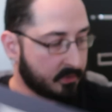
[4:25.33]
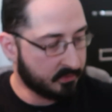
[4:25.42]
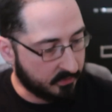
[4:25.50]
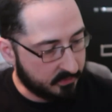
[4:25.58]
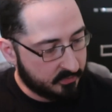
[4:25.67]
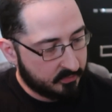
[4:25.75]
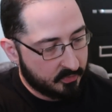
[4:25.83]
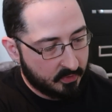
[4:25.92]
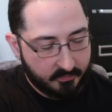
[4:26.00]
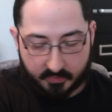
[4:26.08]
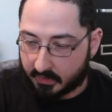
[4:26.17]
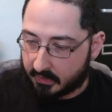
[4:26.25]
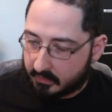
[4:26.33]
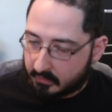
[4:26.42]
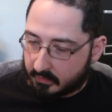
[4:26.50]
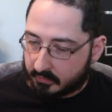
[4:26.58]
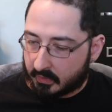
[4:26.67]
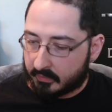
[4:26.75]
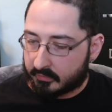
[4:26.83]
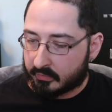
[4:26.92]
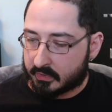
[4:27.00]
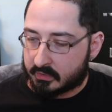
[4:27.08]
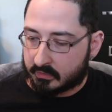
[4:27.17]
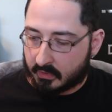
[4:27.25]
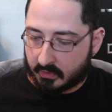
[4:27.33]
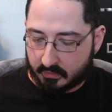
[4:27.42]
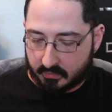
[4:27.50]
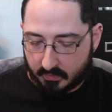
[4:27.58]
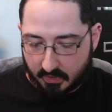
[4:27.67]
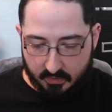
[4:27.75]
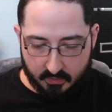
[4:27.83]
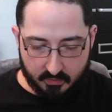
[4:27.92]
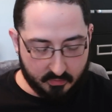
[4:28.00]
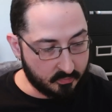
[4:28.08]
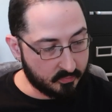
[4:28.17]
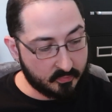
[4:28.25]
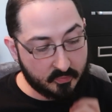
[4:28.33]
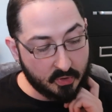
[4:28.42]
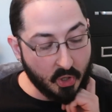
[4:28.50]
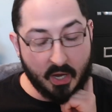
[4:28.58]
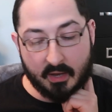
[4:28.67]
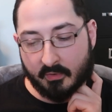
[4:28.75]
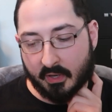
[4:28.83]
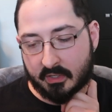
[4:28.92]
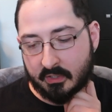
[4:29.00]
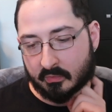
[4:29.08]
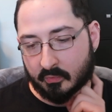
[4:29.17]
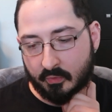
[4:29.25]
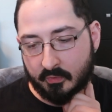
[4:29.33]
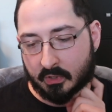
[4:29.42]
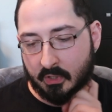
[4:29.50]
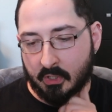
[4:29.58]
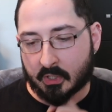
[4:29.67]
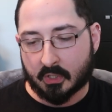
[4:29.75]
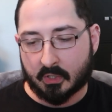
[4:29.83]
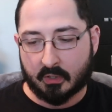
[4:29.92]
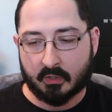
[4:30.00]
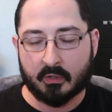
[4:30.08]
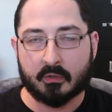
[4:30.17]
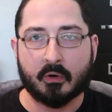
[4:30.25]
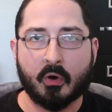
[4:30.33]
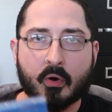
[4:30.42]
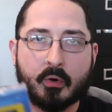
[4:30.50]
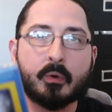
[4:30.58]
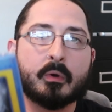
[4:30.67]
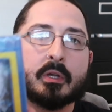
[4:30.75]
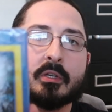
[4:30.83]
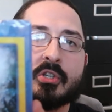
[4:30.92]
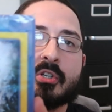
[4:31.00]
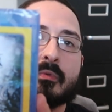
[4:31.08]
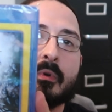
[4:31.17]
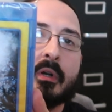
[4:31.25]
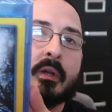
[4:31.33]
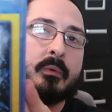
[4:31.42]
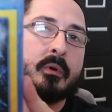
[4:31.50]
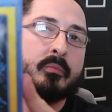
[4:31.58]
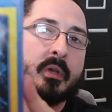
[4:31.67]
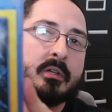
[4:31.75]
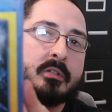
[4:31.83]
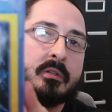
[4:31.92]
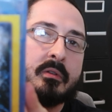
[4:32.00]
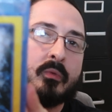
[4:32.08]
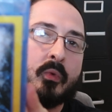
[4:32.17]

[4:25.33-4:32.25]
That's awesome. Love that. I love the original cartoon and the live-action movie. Another horror-ish one, I would imagine.